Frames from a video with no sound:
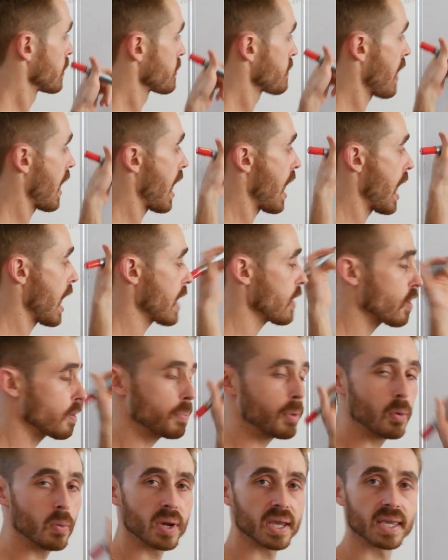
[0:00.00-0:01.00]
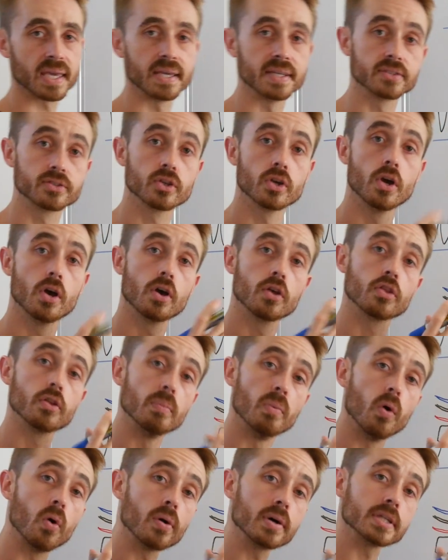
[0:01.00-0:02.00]
The higher up a wing is, the
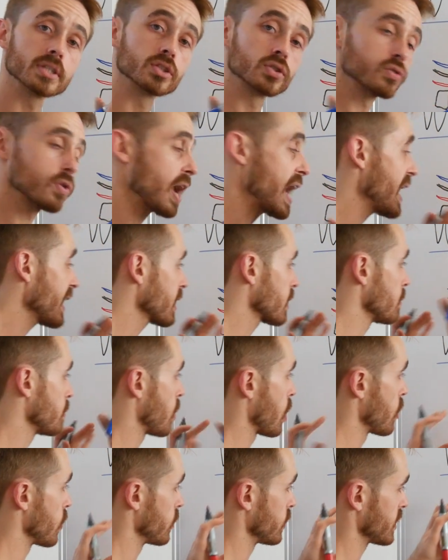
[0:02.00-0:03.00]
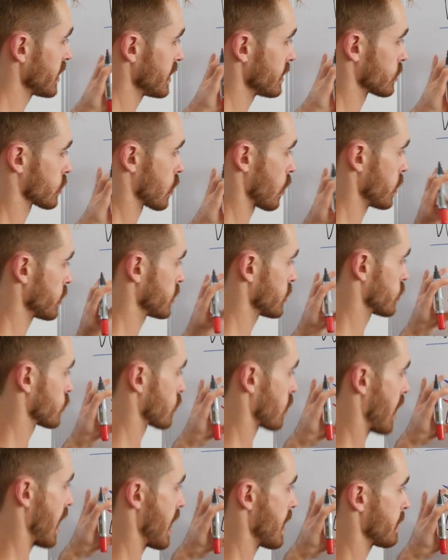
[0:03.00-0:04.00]
more its drag component is going to
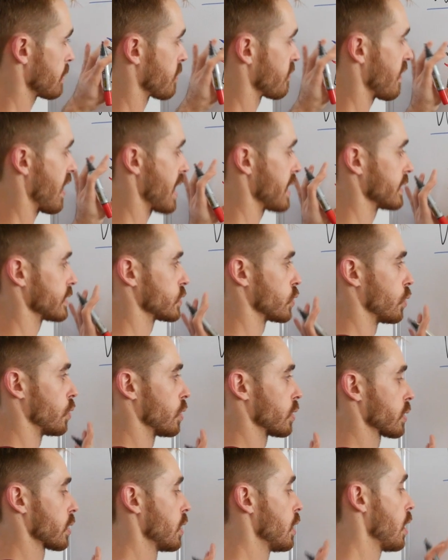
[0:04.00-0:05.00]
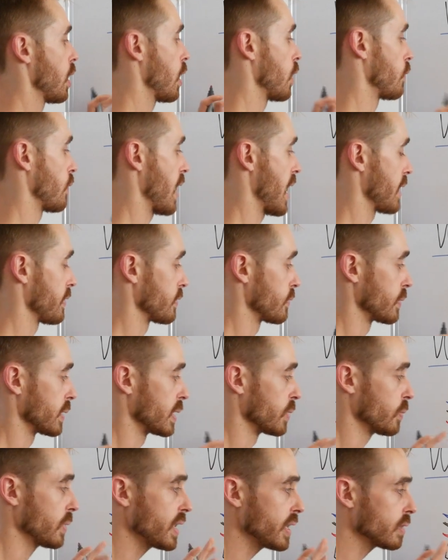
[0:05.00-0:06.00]
try and provide a torque around the
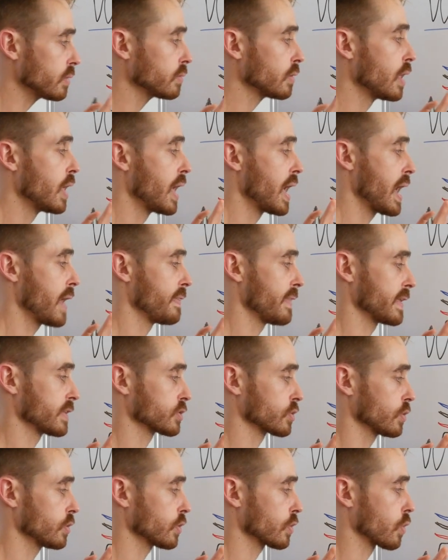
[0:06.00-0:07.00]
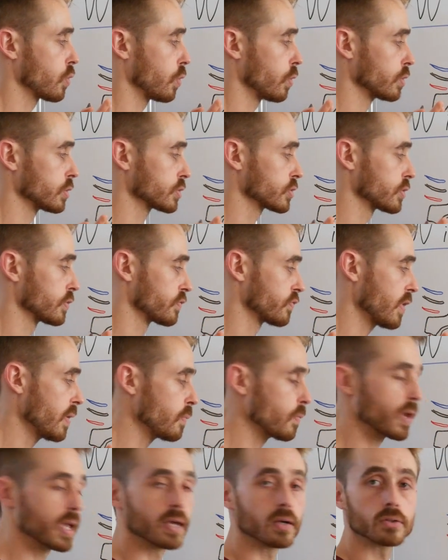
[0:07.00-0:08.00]
rear wheel, and that's going to cause the
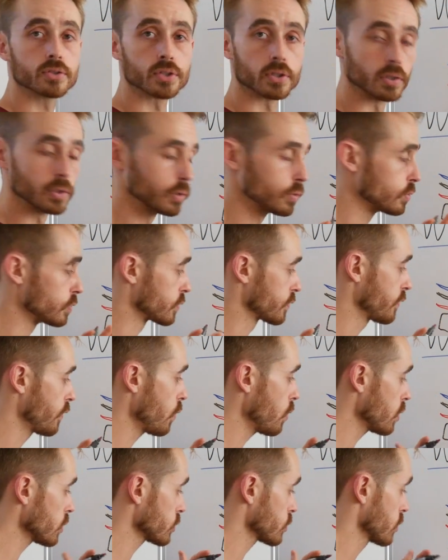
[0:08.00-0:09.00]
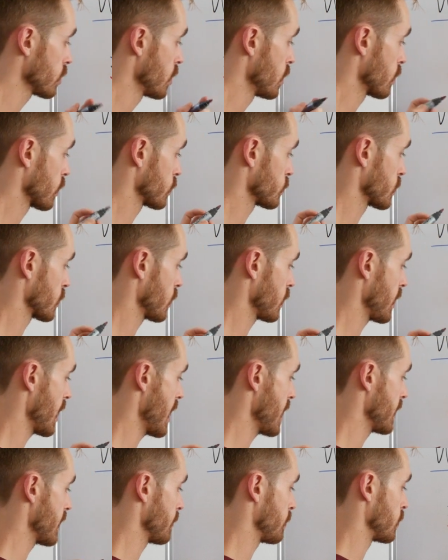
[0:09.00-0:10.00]
front wheel to lose force, because we're going
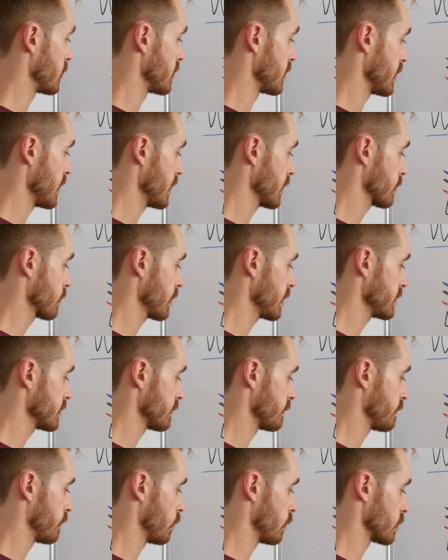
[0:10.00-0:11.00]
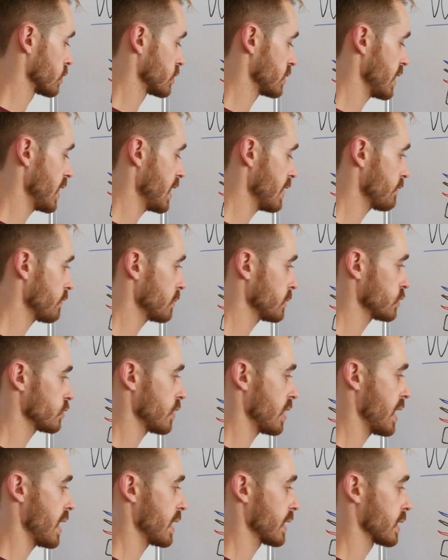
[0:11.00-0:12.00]
to end up with an increase of force there from the
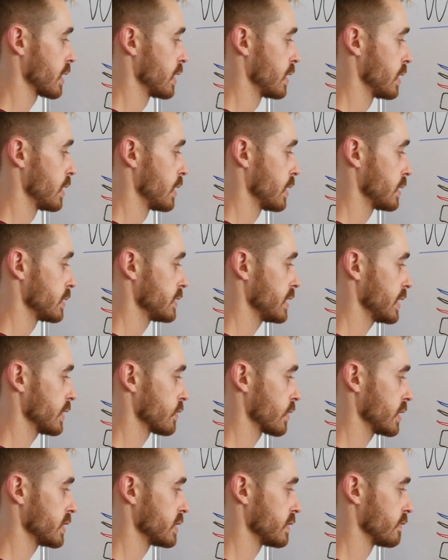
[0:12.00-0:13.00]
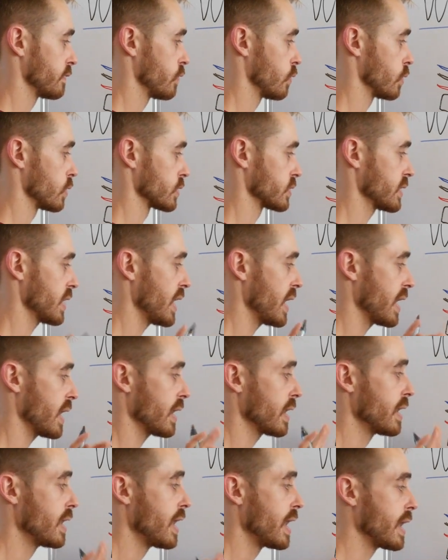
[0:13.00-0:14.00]
drag, decrease in force
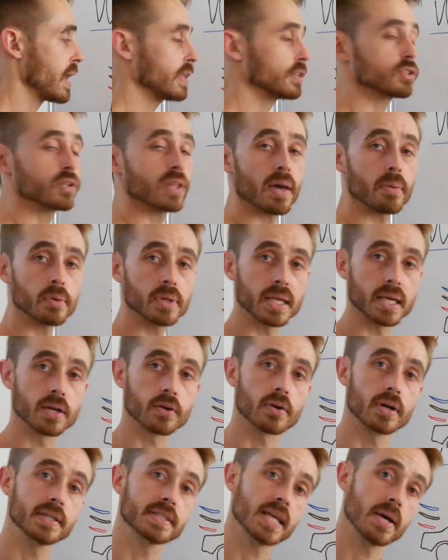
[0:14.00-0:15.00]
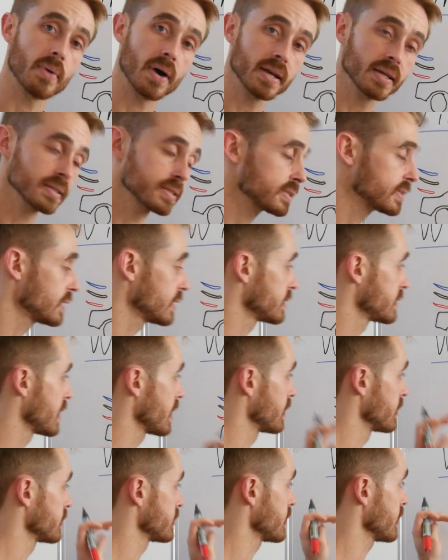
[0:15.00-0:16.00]
there, and so that will increase our understeer
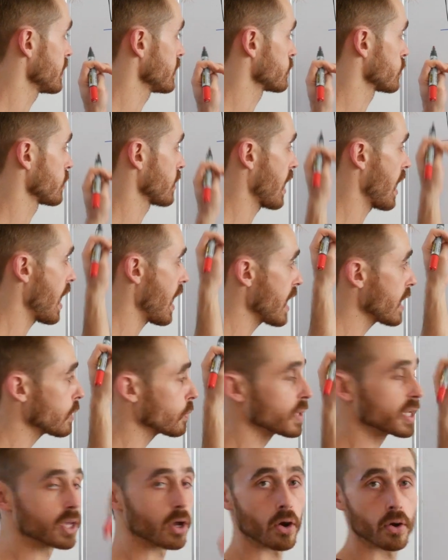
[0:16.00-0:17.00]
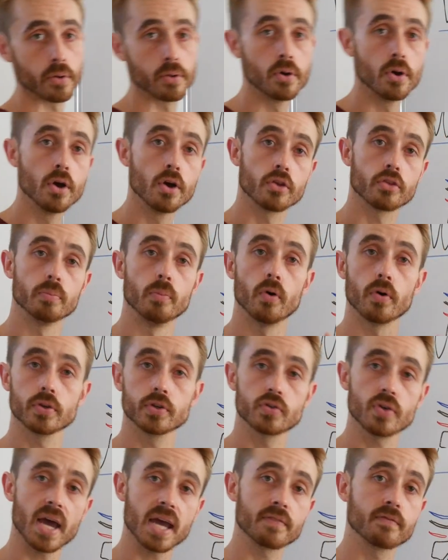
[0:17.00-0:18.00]
tendency. So the higher we go, the more the
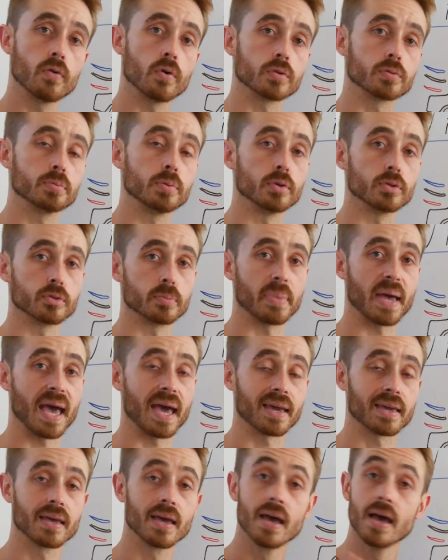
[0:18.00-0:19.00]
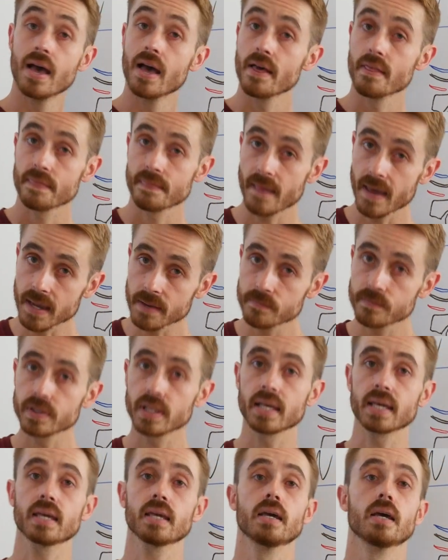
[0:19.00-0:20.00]
drag force pulls back.
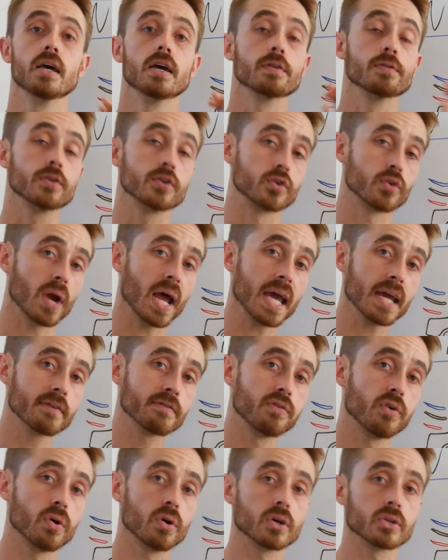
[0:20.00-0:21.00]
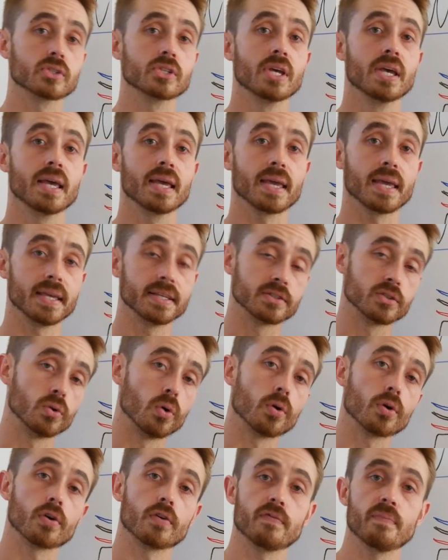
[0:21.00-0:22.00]
Thankfully, the drag force is an
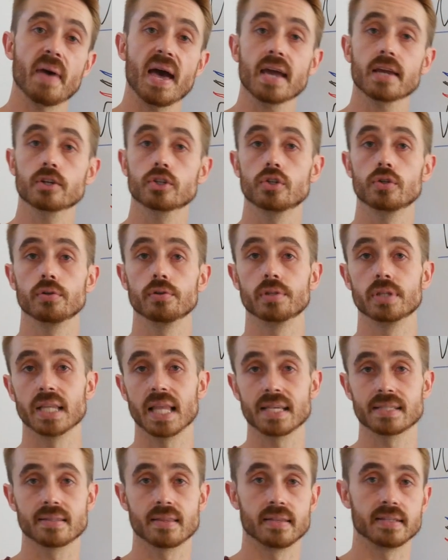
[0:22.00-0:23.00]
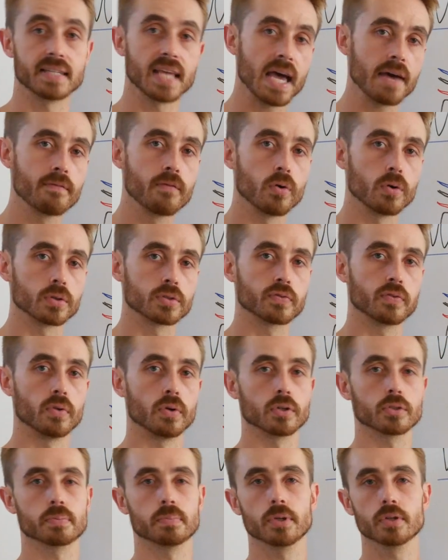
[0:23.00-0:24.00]
order of magnitude less than the downforce
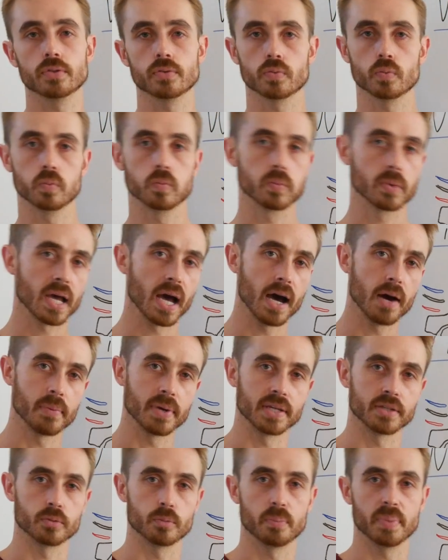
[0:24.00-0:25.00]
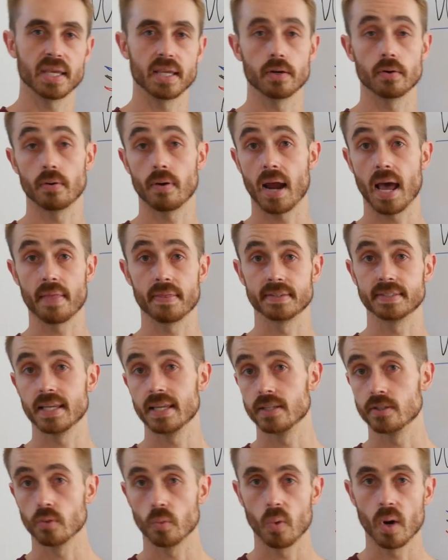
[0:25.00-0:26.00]
force. Most car wings would be in around the
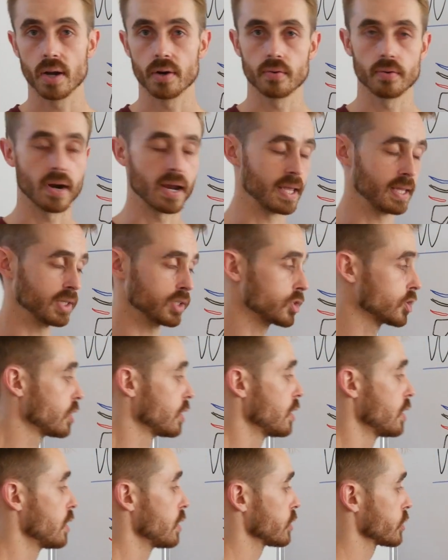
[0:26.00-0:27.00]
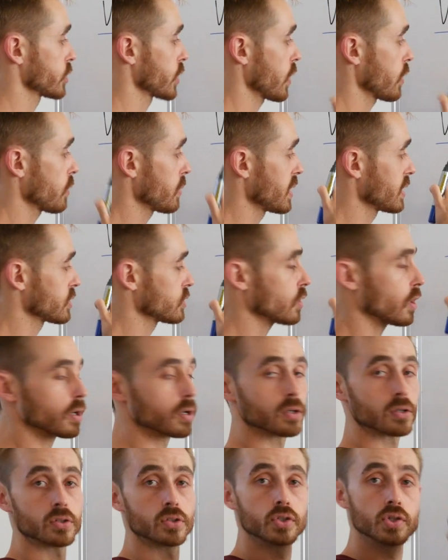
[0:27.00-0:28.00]
ten to one range, so it's
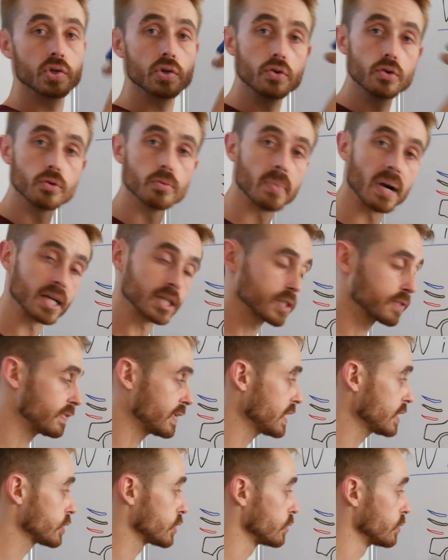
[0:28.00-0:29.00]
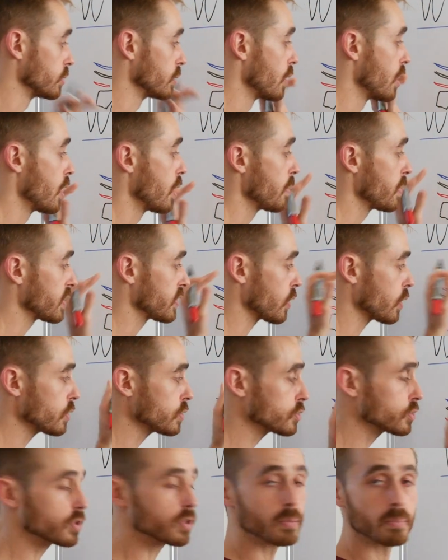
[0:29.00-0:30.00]
not too much of an issue. But
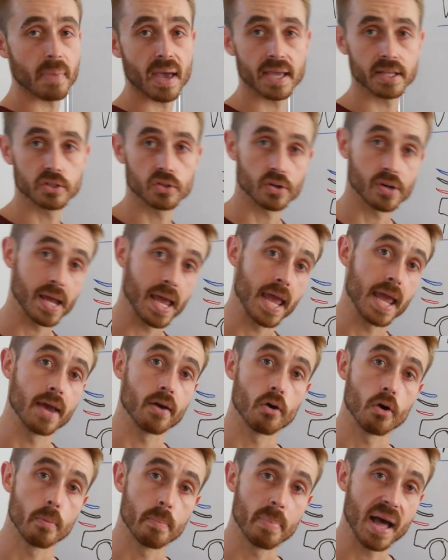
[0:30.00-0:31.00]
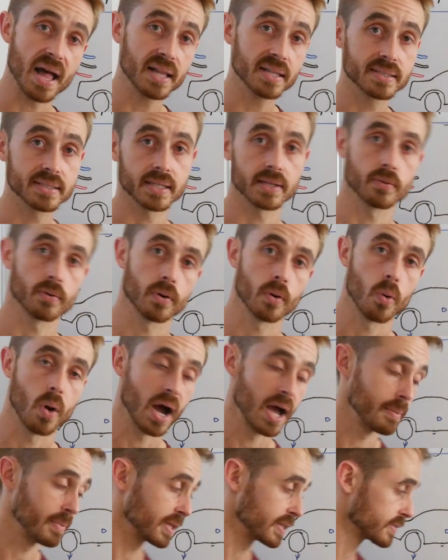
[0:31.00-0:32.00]
those are the main sort of aero balancing
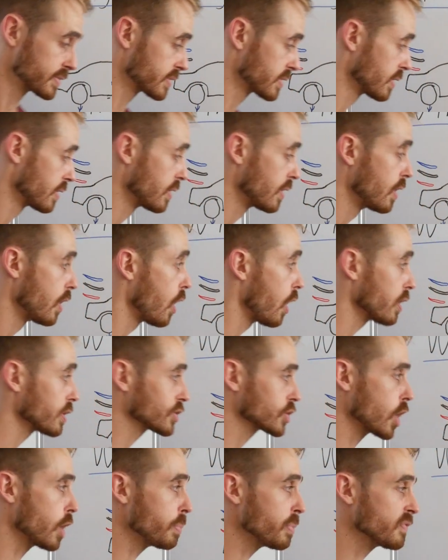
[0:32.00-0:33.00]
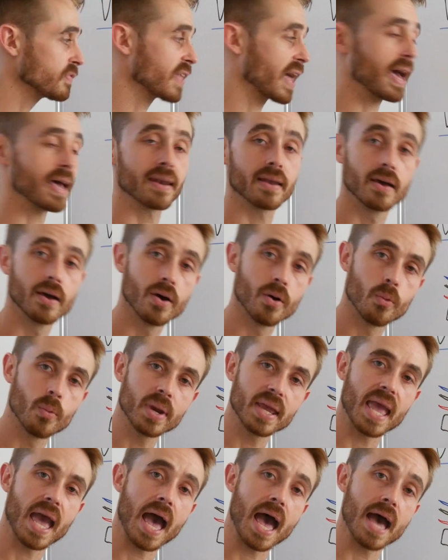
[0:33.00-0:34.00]
requirements. On top of that,
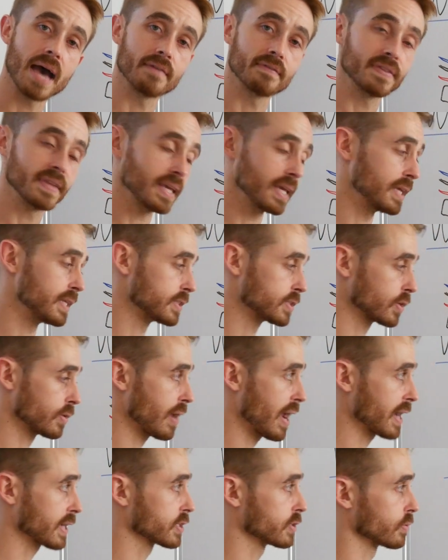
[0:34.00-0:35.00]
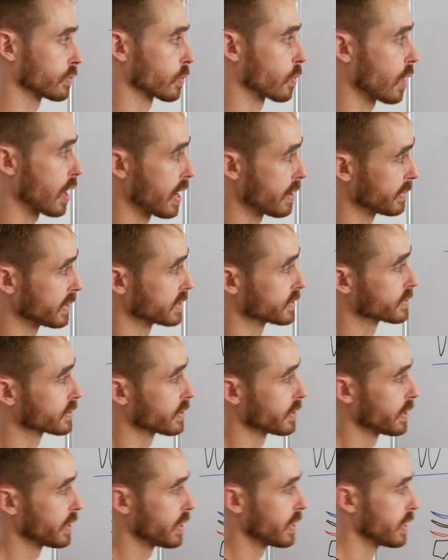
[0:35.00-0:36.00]
we have the interaction requirements.